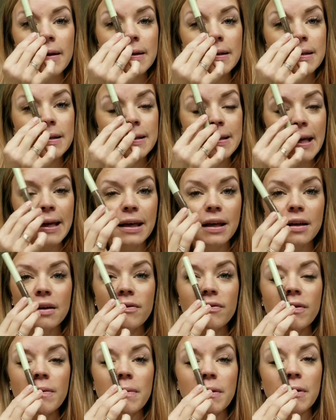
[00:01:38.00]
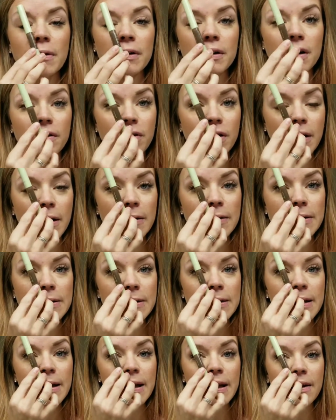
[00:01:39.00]
Take it from the corner of your nose,
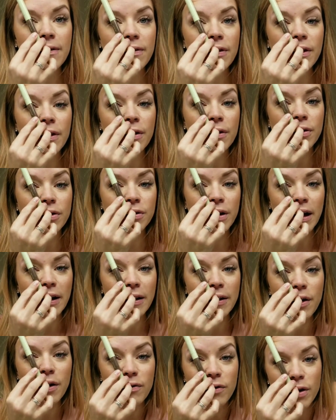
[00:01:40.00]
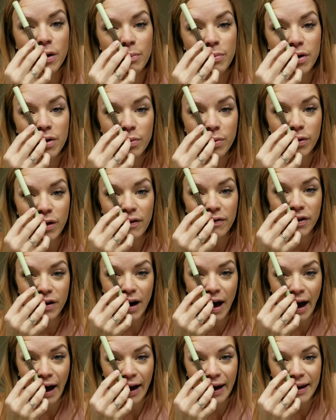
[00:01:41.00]
and if you go directly over the pupil of your
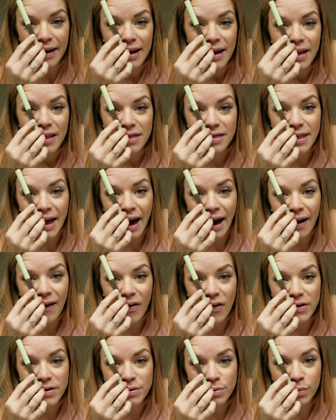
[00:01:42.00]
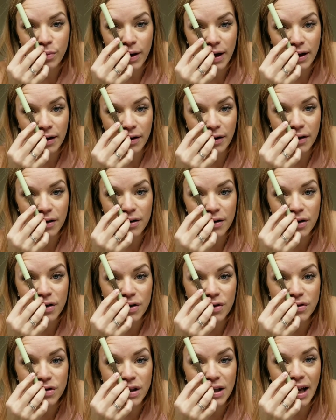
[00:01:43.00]
eye, that is where you
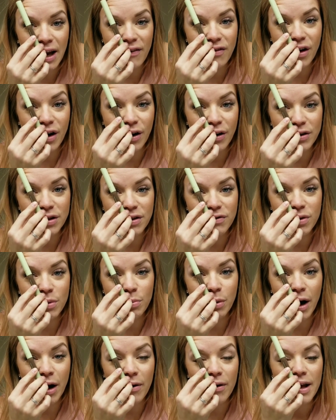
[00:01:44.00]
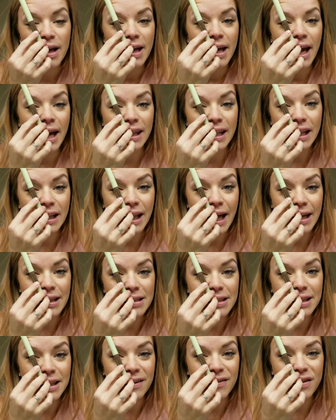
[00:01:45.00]
should have the arch of your brow. And then
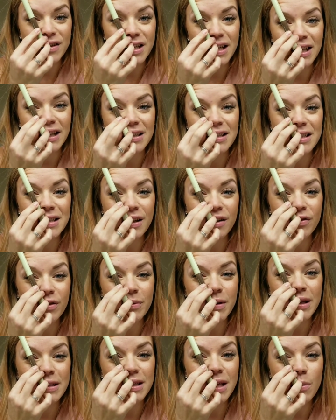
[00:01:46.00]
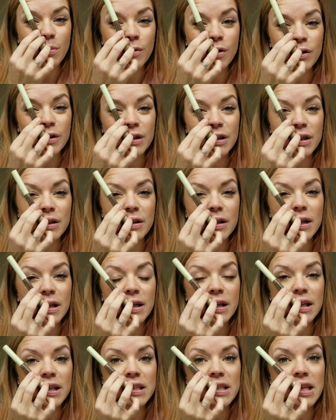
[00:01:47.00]
lastly, if you take it still from that same corner down here
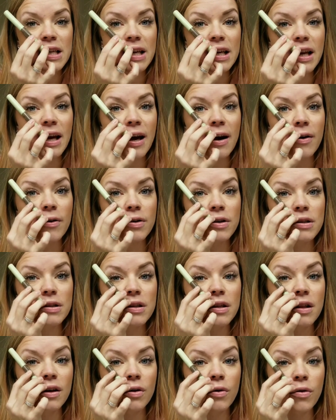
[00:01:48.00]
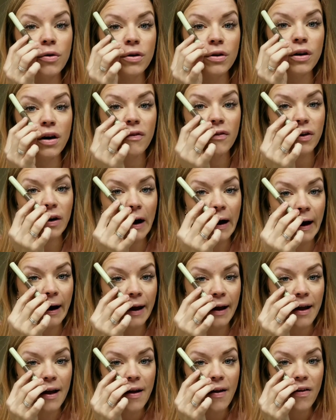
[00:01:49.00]
and take it out to the corner of your eye,
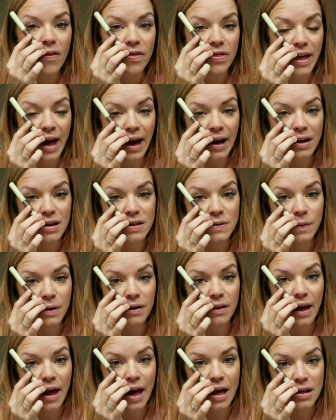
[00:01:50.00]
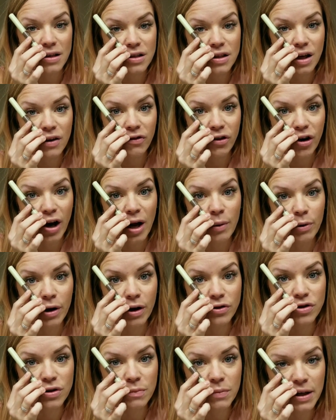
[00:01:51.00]
that is where the end of your eyebrow
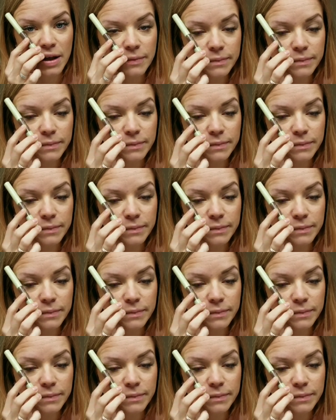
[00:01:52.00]
should be.